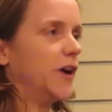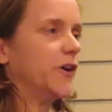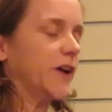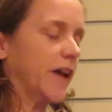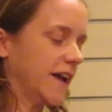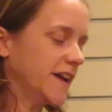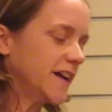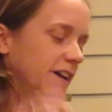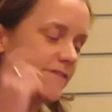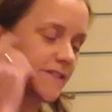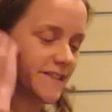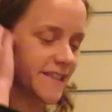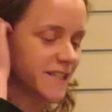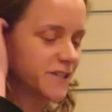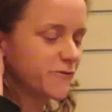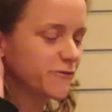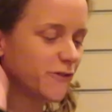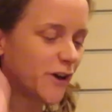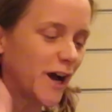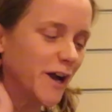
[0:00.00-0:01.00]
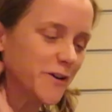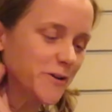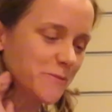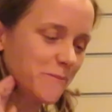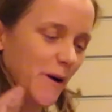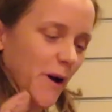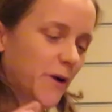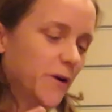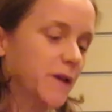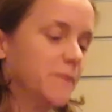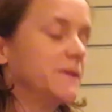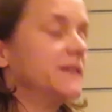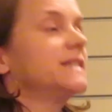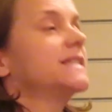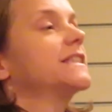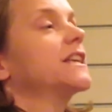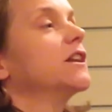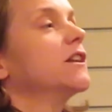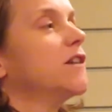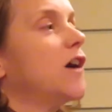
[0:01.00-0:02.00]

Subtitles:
Okay, and then this final poem is the